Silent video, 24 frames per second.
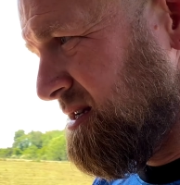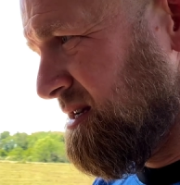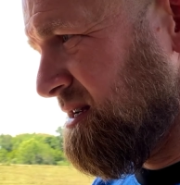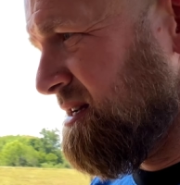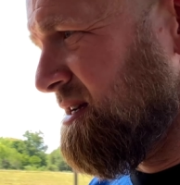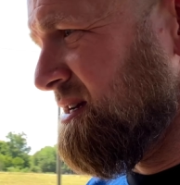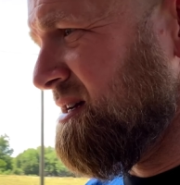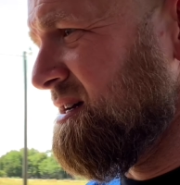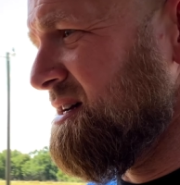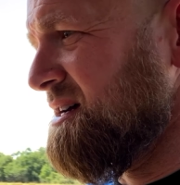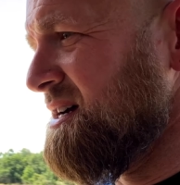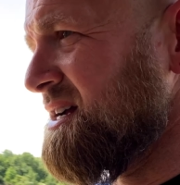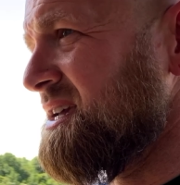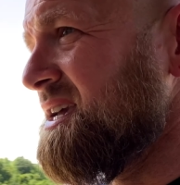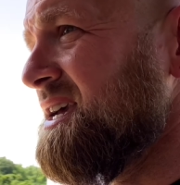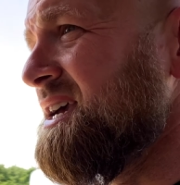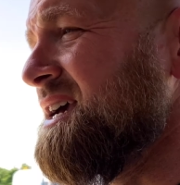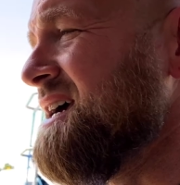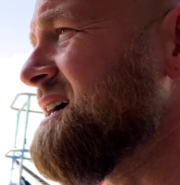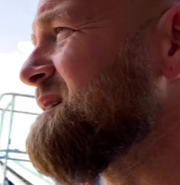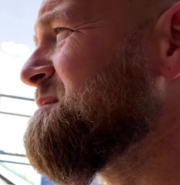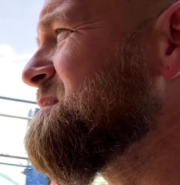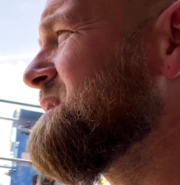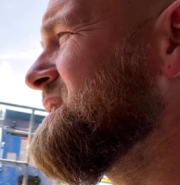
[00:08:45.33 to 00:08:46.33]
I
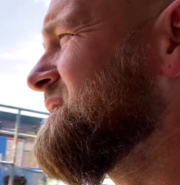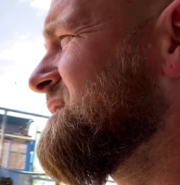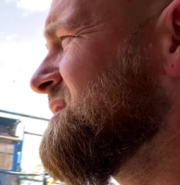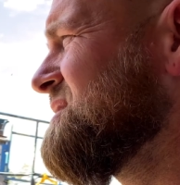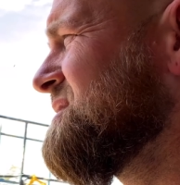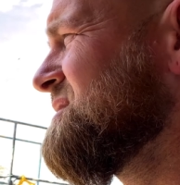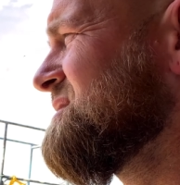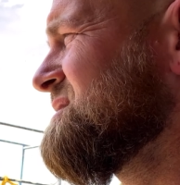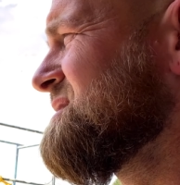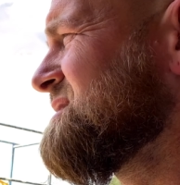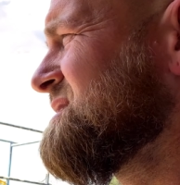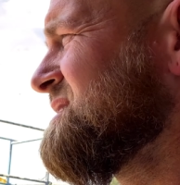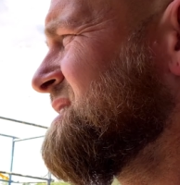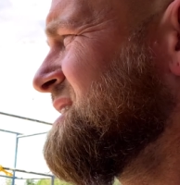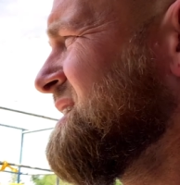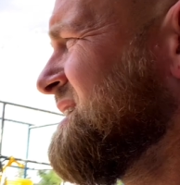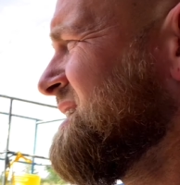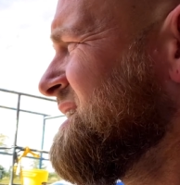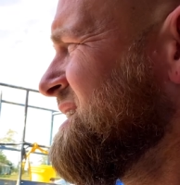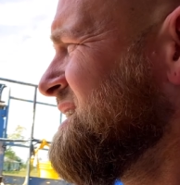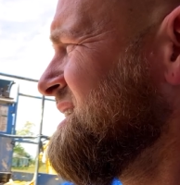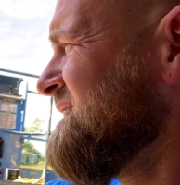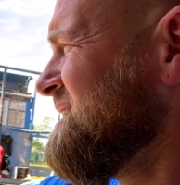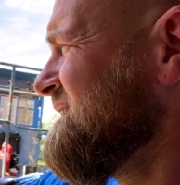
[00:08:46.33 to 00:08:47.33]
can't because
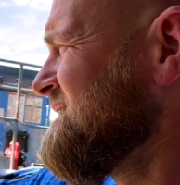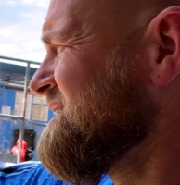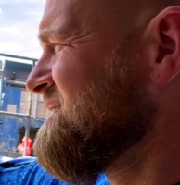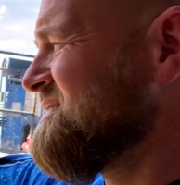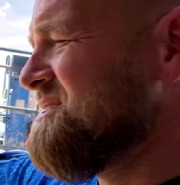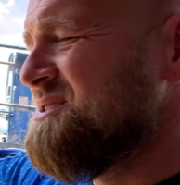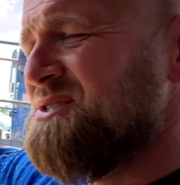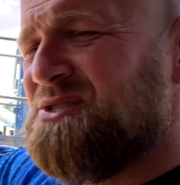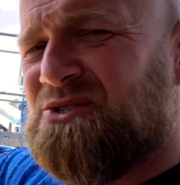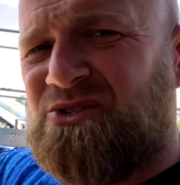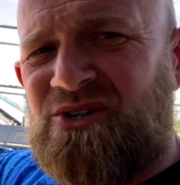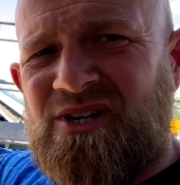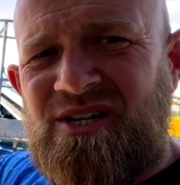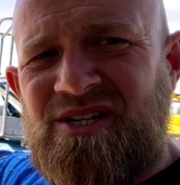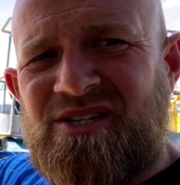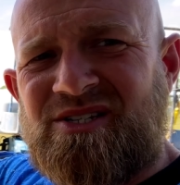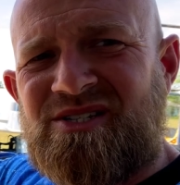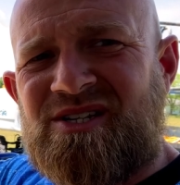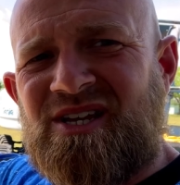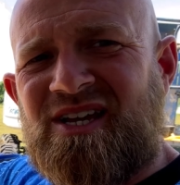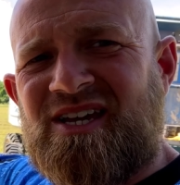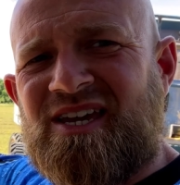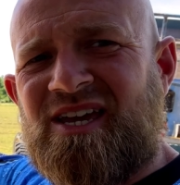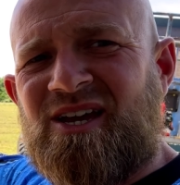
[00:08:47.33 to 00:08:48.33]
Trent is
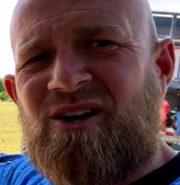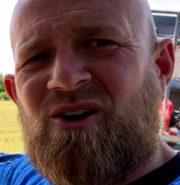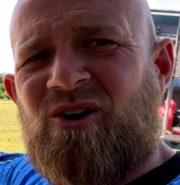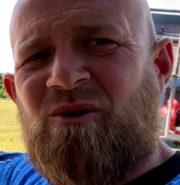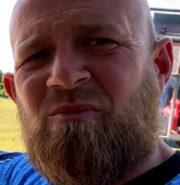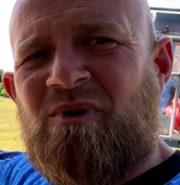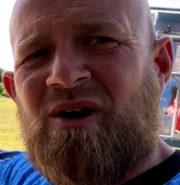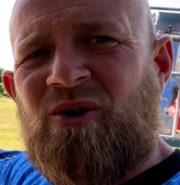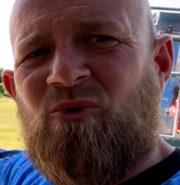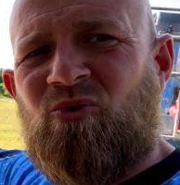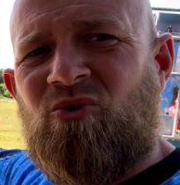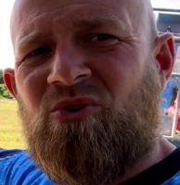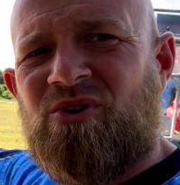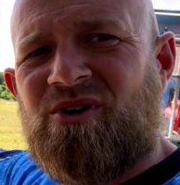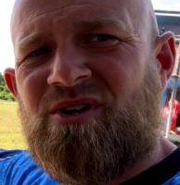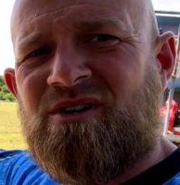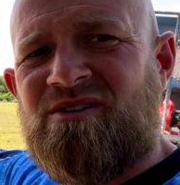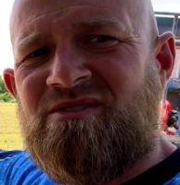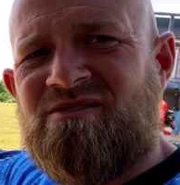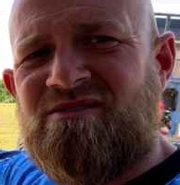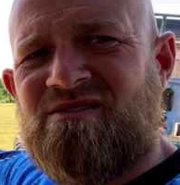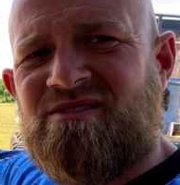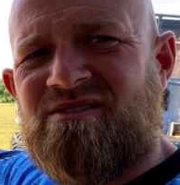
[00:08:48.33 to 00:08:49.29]
taking all my water.